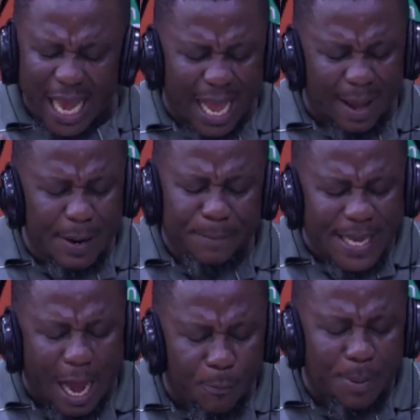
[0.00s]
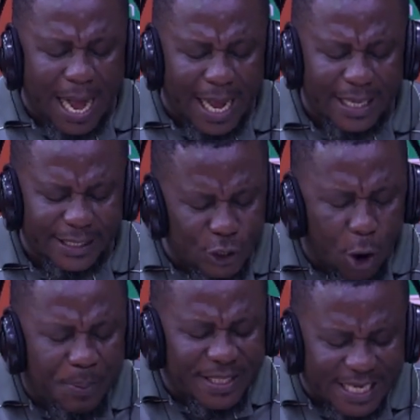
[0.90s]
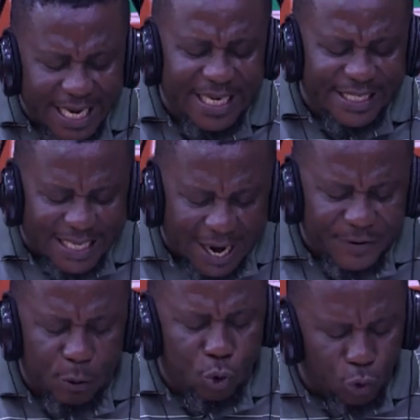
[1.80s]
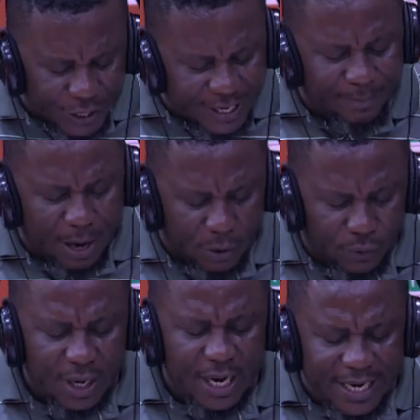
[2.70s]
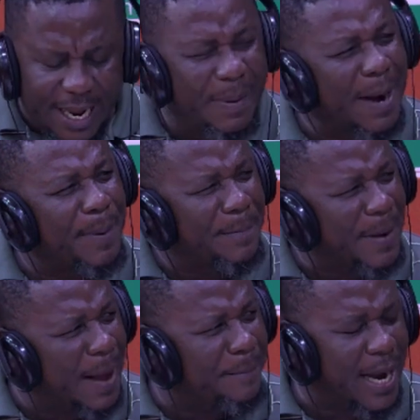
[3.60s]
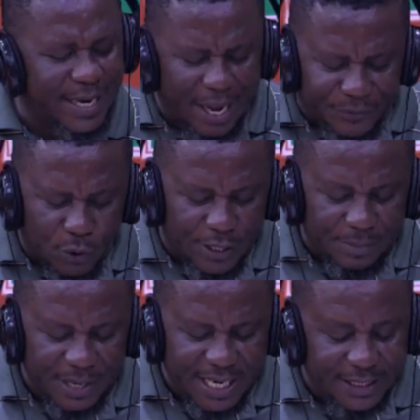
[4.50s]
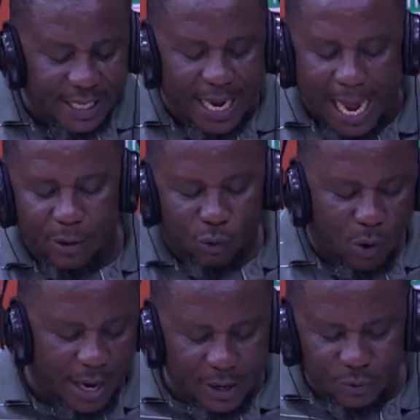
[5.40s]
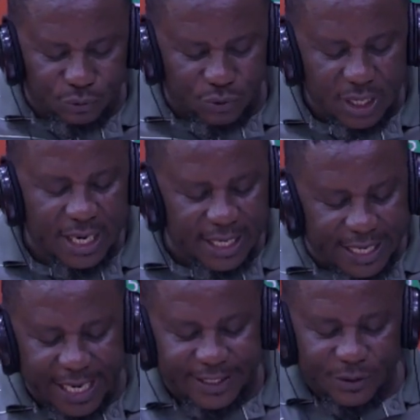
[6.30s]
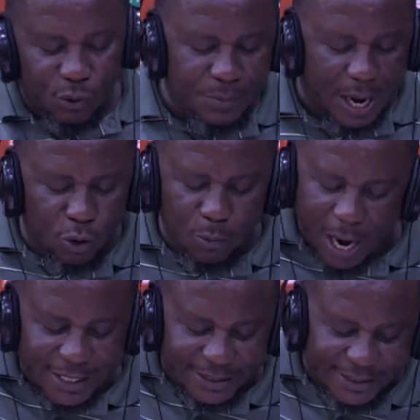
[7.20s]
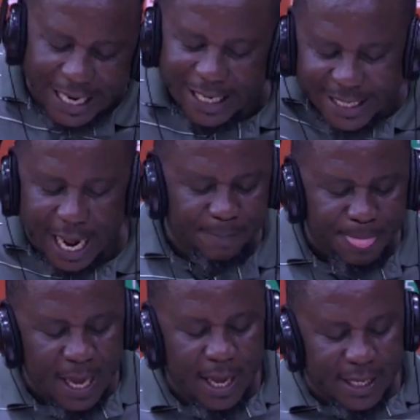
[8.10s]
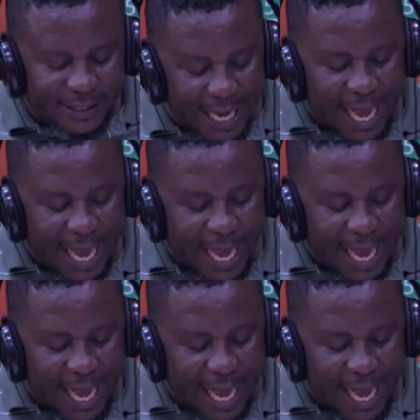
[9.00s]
bibia o ba ne o pese en design for gold nye ma no ye ben pepe pe ne ya twiro di me die say anko anaguso guess ne humia no omo ayada se